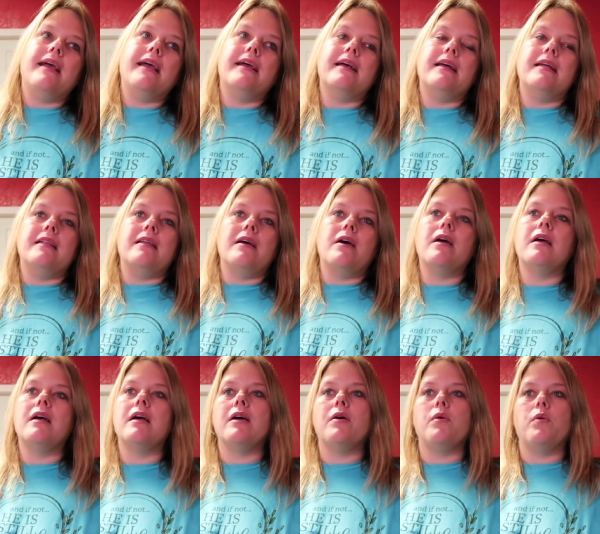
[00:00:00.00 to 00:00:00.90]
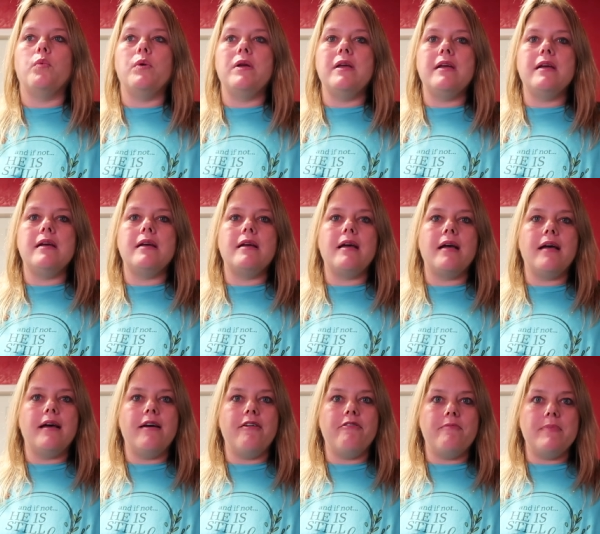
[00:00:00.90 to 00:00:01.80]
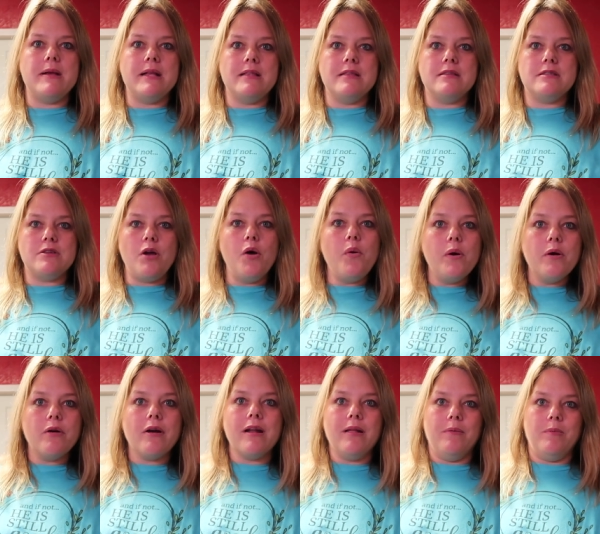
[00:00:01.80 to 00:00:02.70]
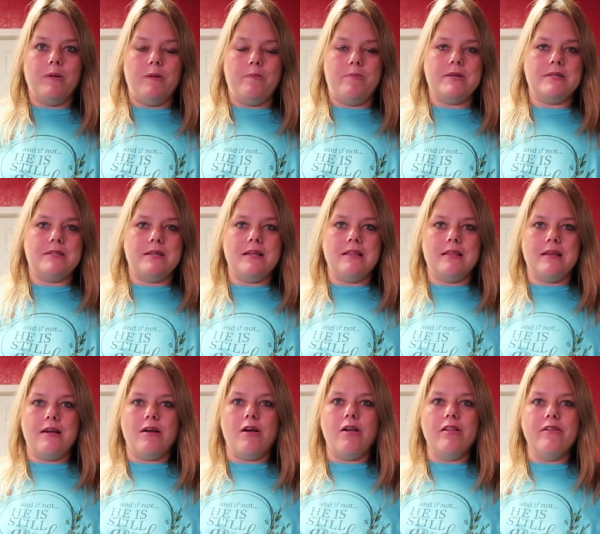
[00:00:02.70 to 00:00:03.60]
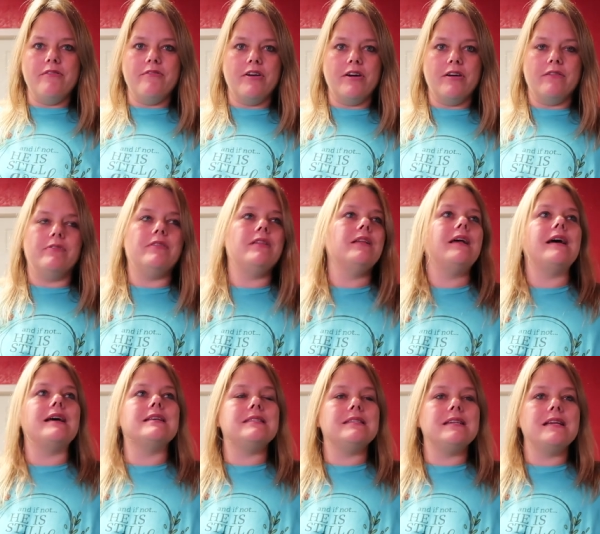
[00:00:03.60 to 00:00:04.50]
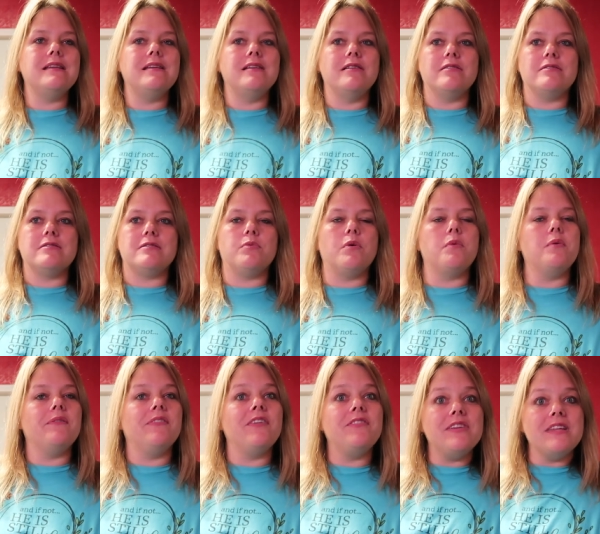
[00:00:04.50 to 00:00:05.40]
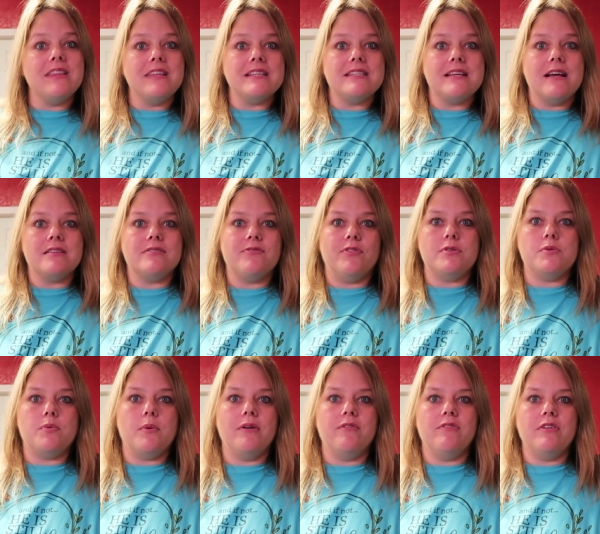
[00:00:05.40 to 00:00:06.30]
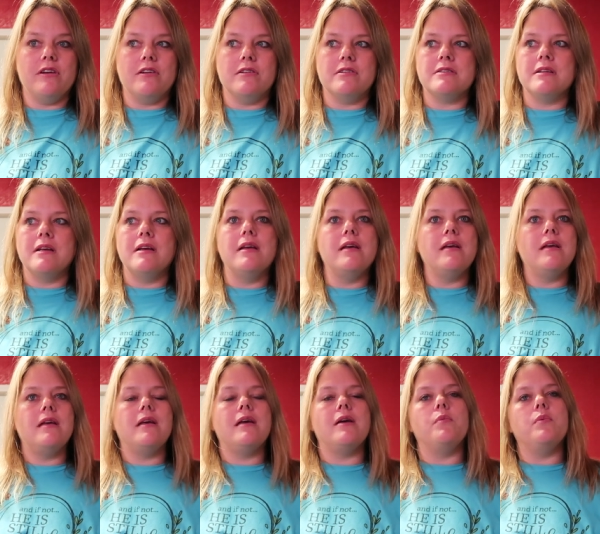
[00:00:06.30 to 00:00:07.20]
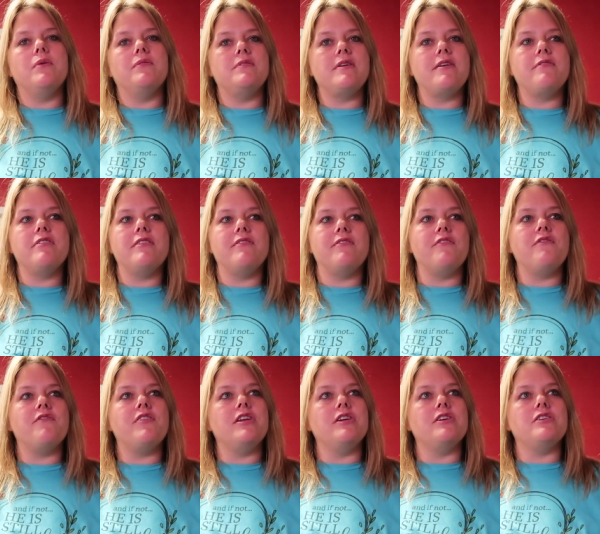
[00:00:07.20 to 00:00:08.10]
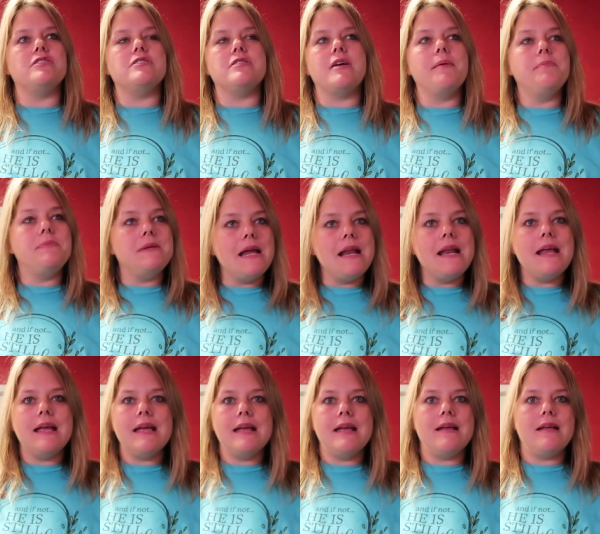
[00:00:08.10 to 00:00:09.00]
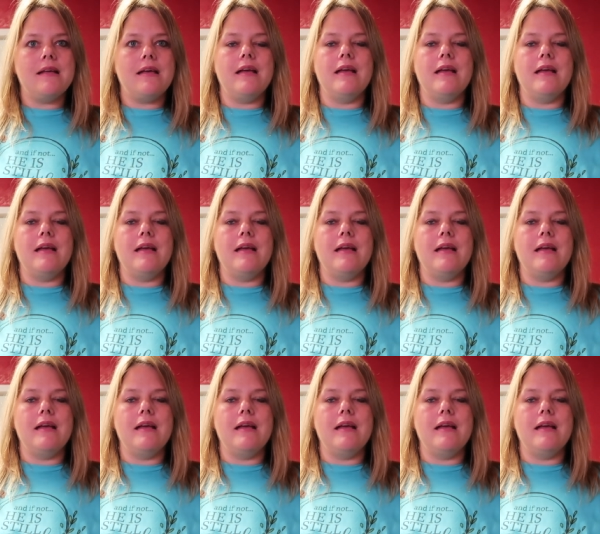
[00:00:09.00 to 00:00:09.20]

And we have been so incredibly busy that all of the last 10 years, well, we've lived in this house for 12 years and we've never even finished updating it.